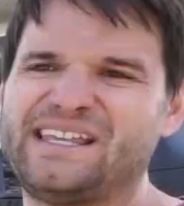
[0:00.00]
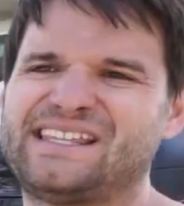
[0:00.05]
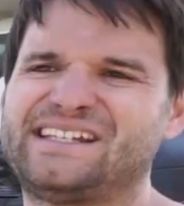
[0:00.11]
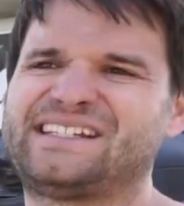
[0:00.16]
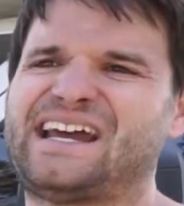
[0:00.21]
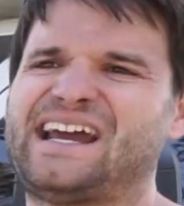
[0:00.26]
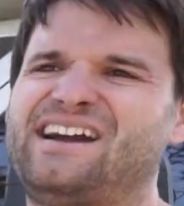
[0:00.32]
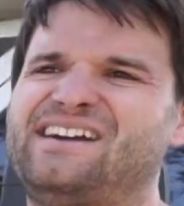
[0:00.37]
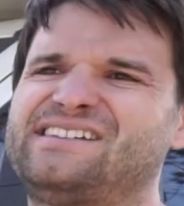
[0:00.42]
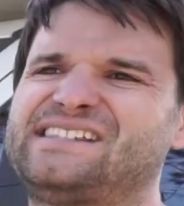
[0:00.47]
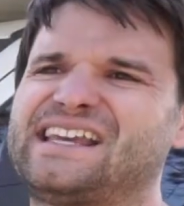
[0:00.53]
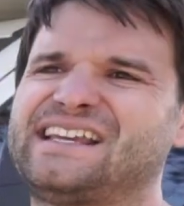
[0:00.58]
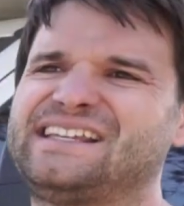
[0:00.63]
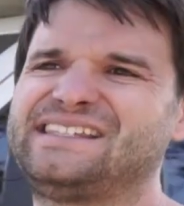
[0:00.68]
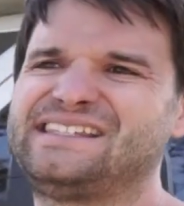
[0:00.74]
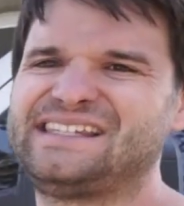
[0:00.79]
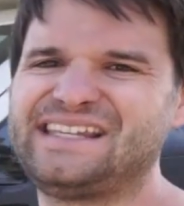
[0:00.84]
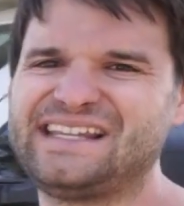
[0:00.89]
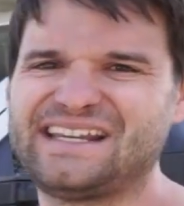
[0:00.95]
the tires
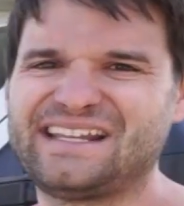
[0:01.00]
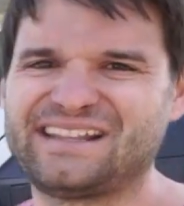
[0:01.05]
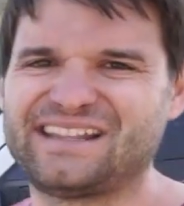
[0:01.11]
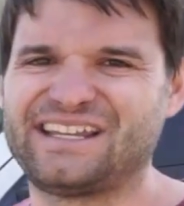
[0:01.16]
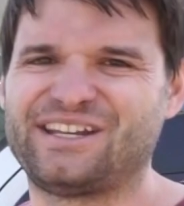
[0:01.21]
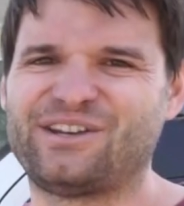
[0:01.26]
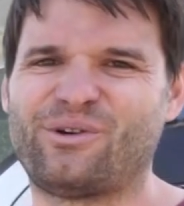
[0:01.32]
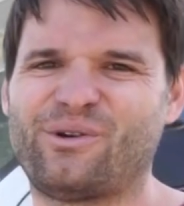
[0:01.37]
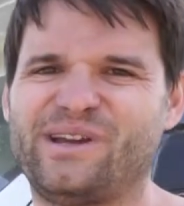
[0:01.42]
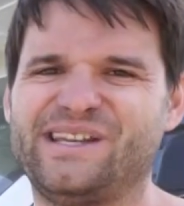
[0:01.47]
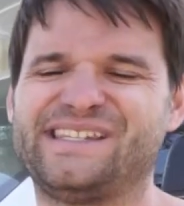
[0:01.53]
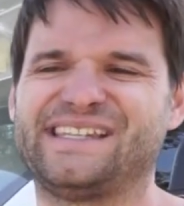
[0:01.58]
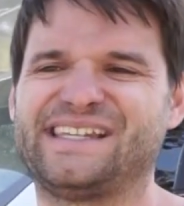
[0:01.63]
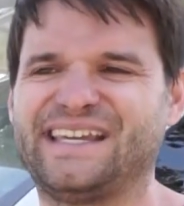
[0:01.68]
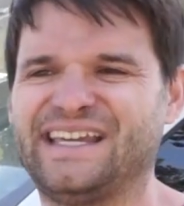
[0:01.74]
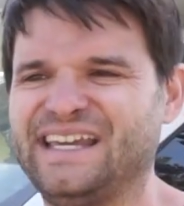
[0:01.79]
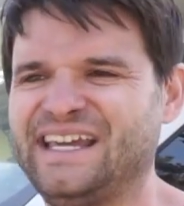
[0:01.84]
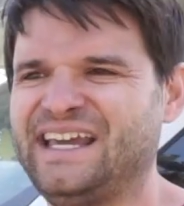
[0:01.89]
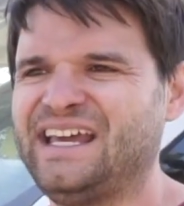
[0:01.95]
exceedingly noisy.